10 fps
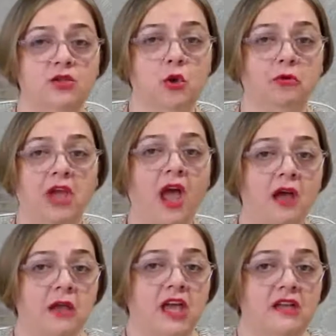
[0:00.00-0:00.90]
So yeah,
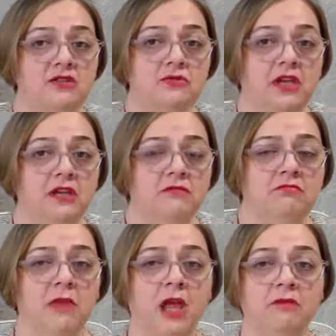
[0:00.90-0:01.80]
I guess you
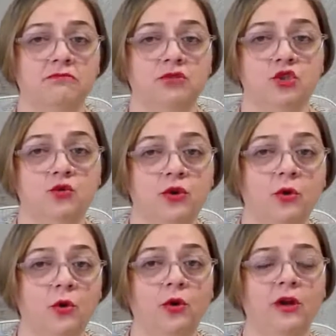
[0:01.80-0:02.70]
can sue
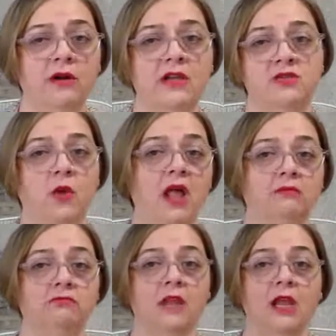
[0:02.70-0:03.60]
your lawyer as well.